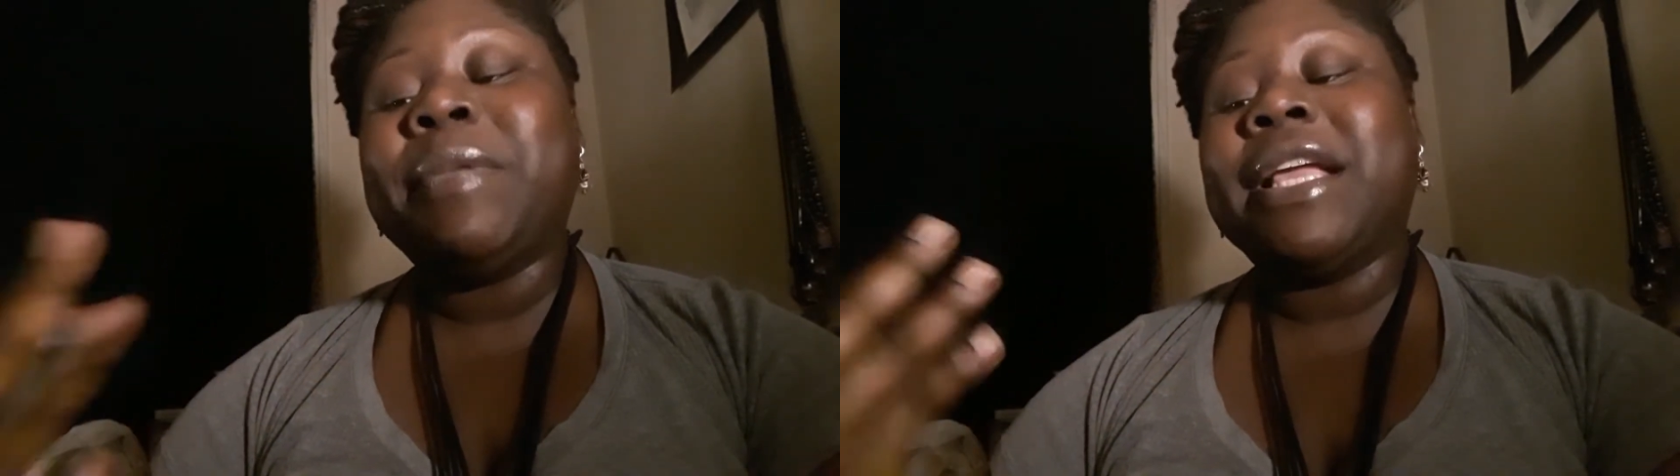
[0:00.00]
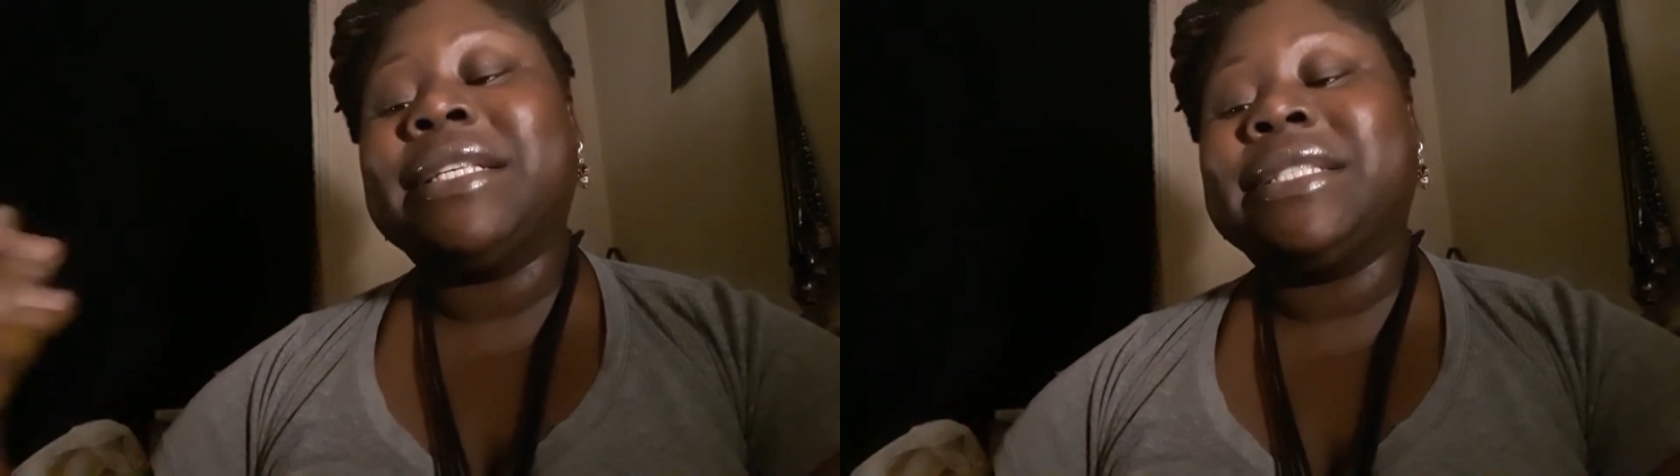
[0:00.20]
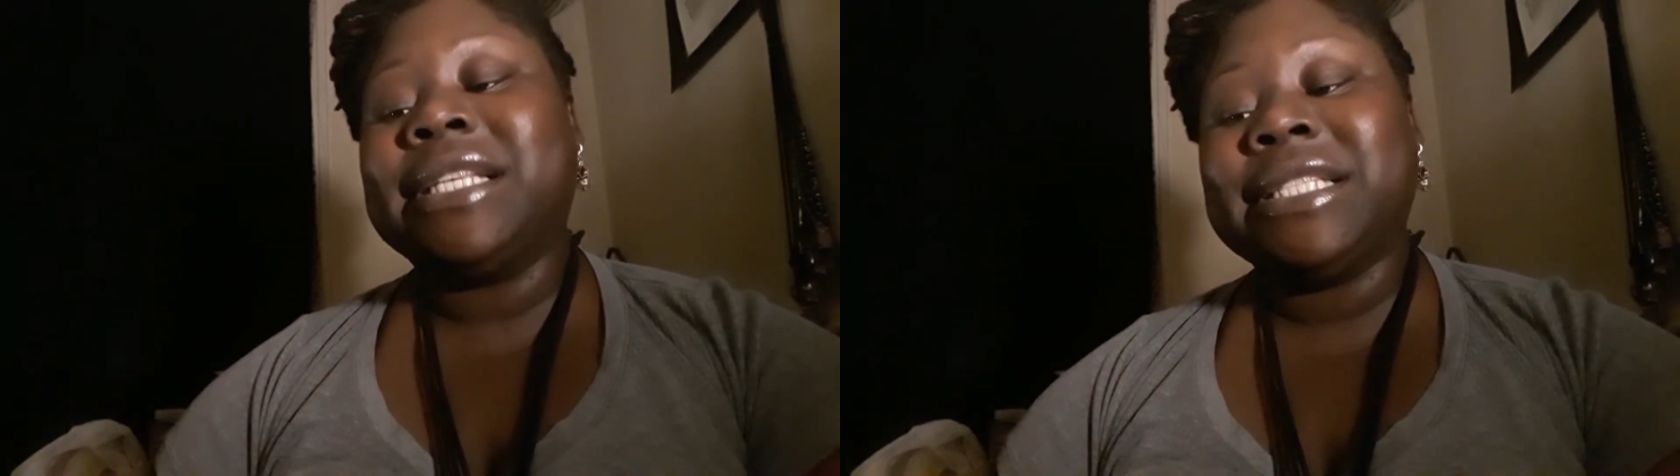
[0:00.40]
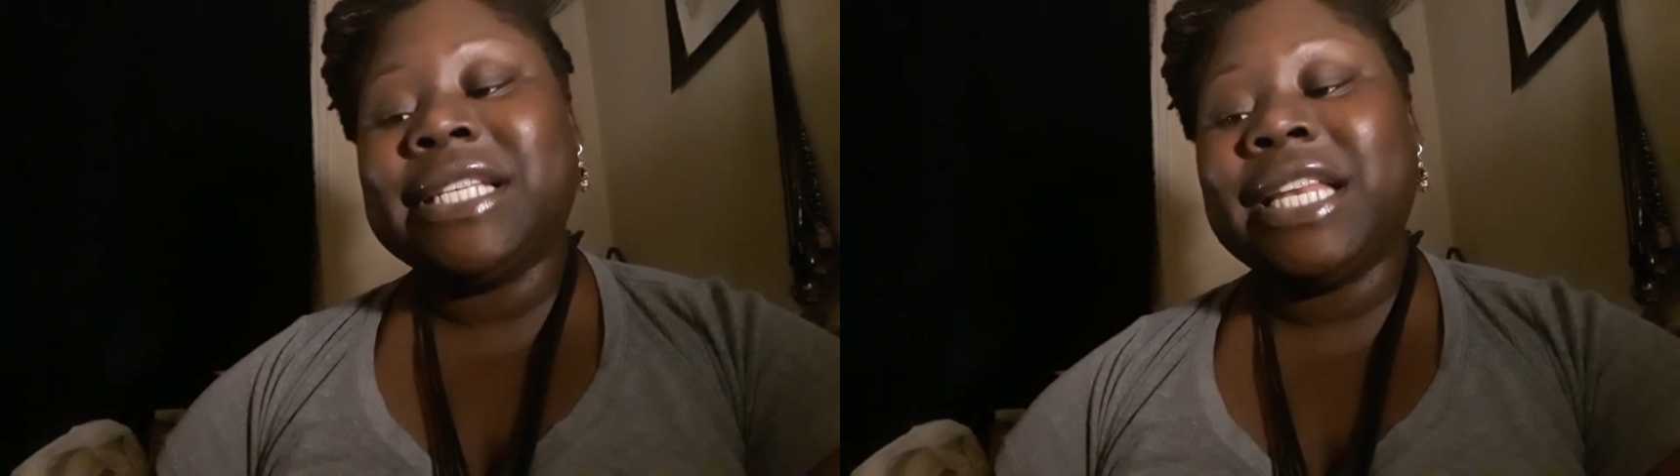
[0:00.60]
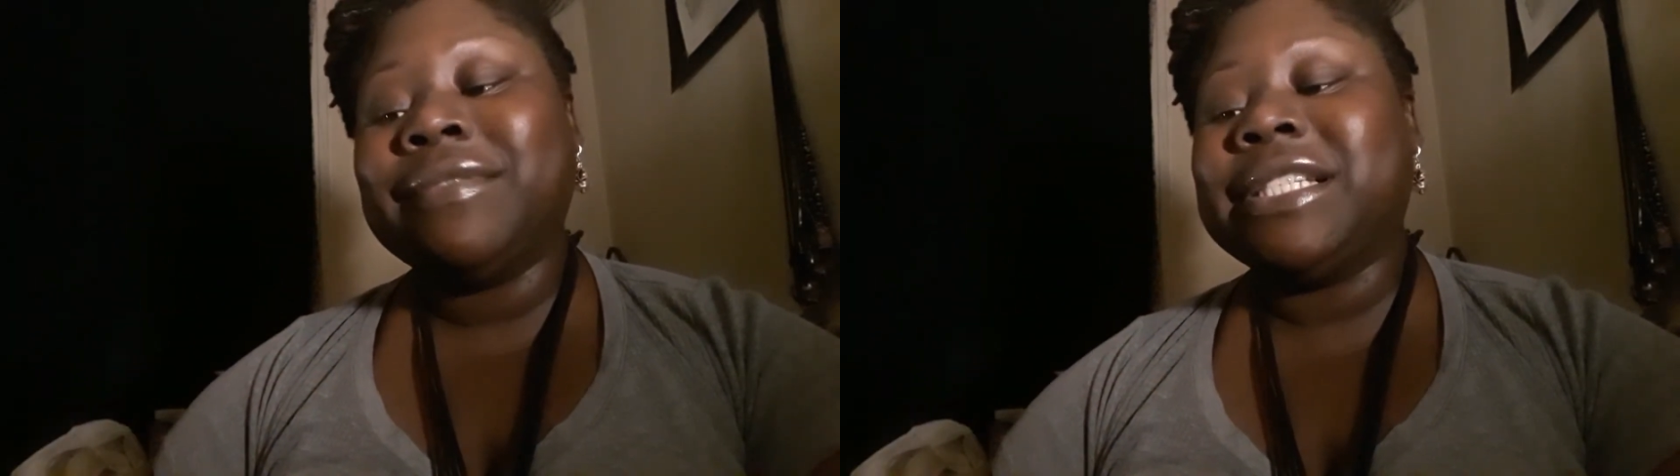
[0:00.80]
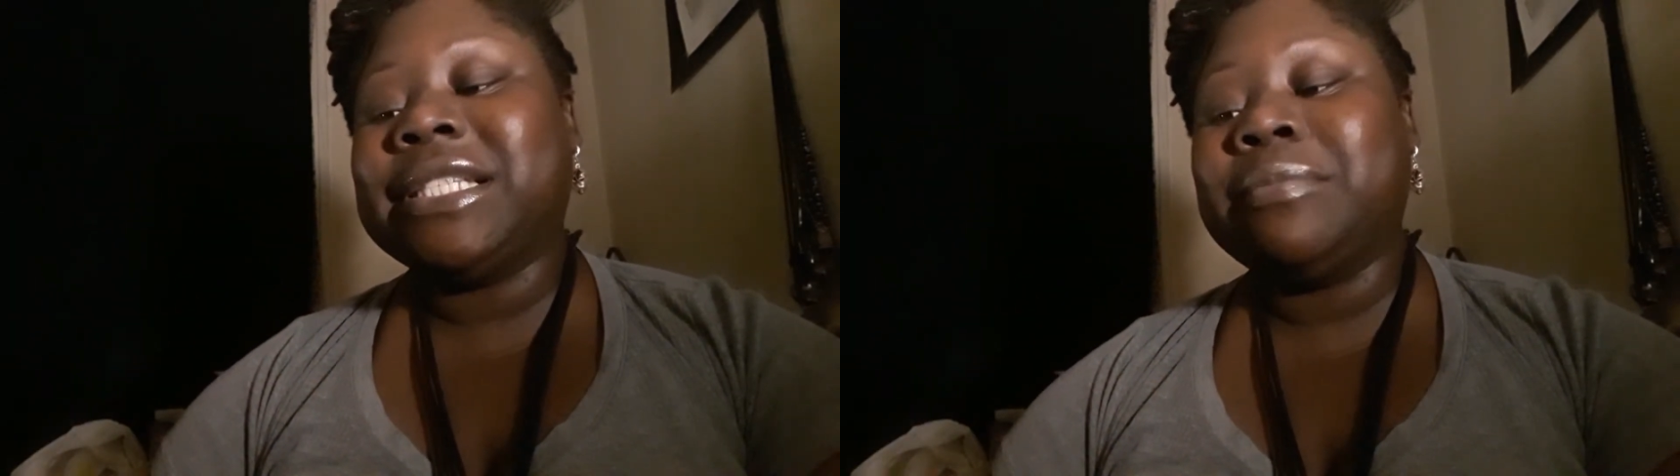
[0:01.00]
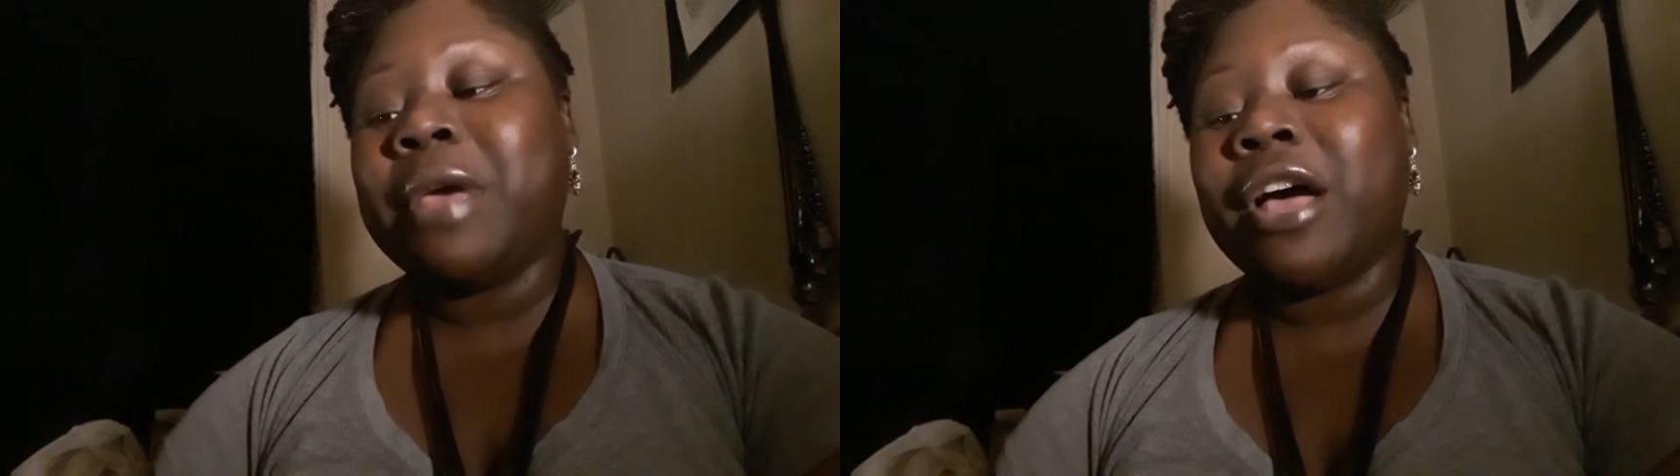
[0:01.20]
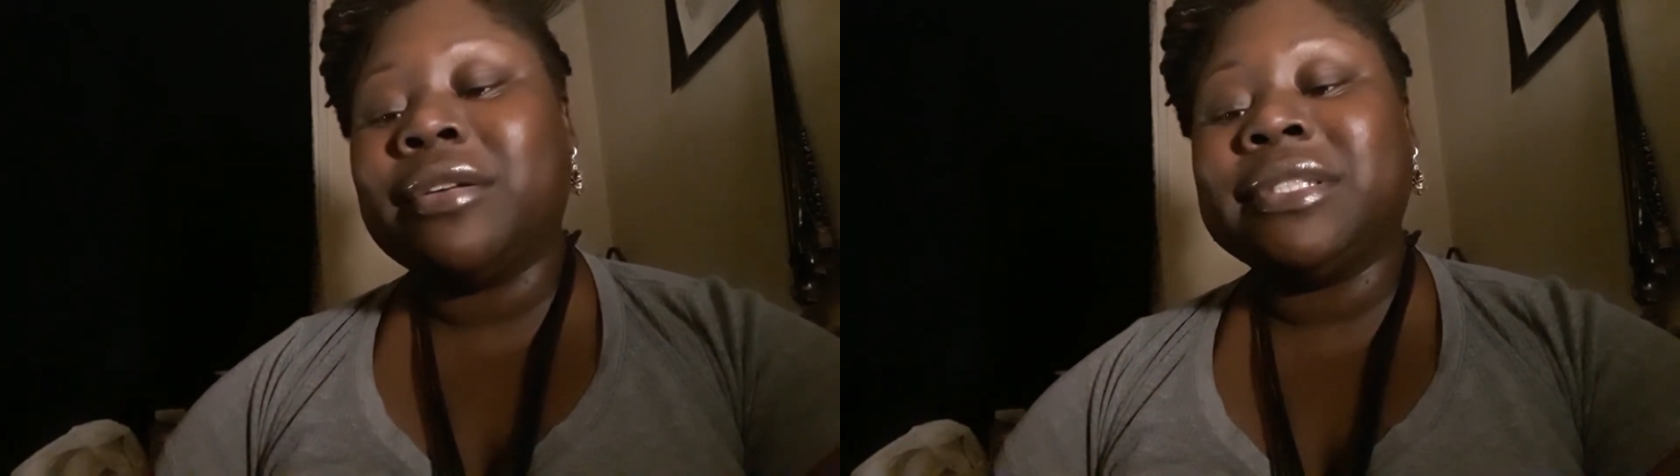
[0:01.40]
being sensitive to
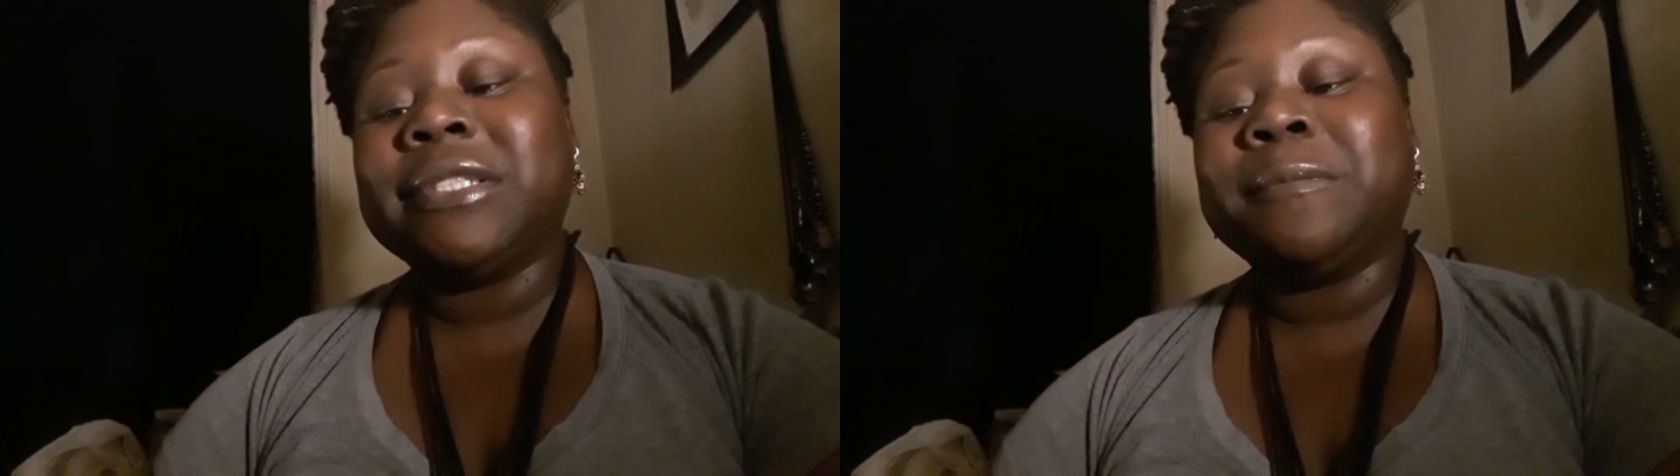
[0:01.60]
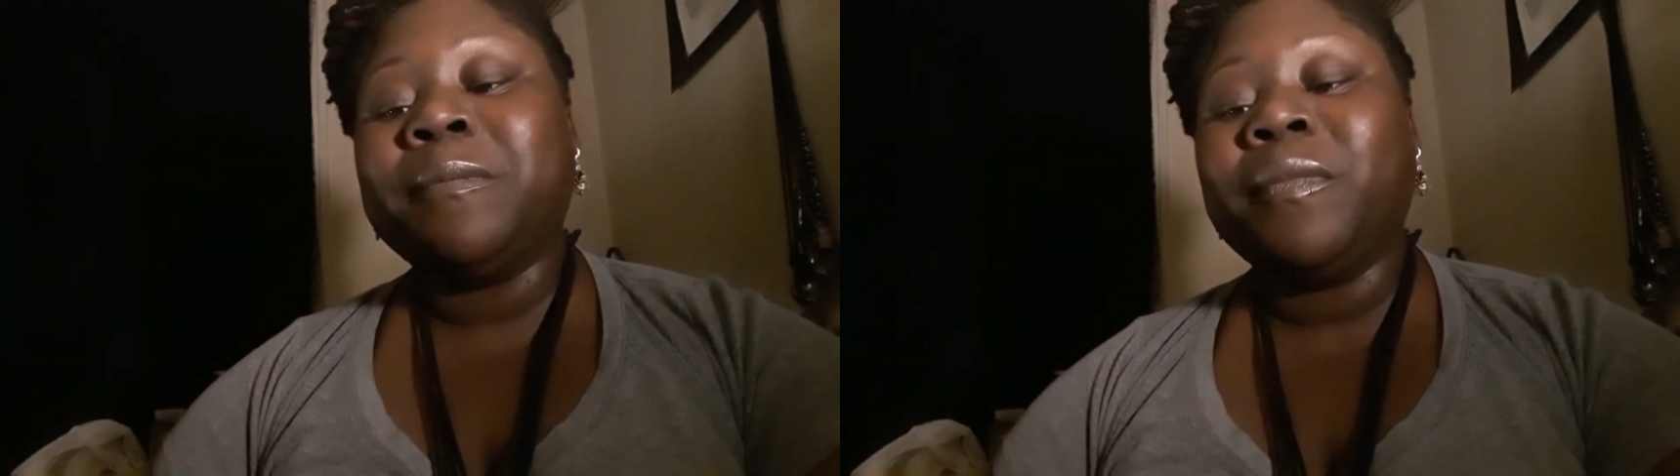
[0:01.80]
smells.